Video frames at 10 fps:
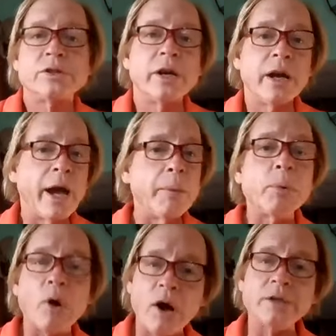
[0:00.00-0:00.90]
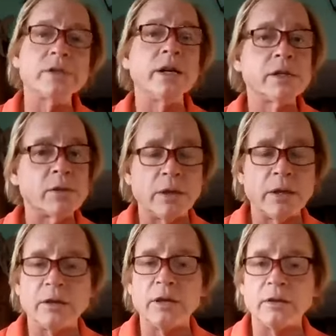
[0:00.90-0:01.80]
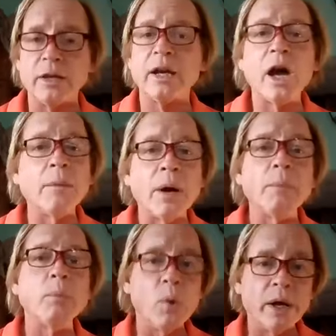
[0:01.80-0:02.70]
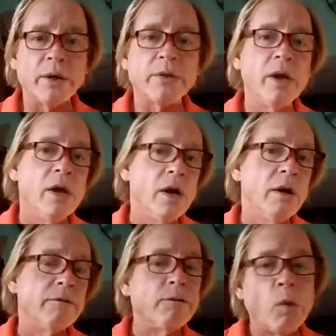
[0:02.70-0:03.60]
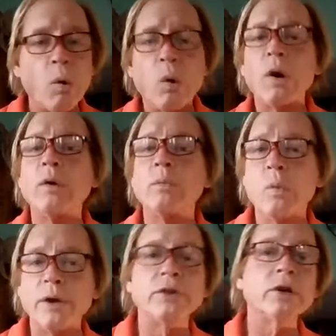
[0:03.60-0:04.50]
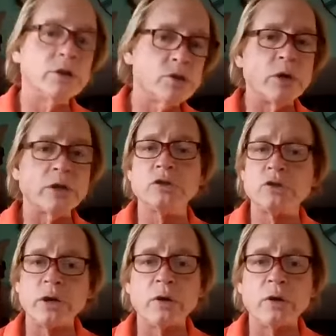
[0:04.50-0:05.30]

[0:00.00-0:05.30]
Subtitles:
a process that they come up with for what the construction,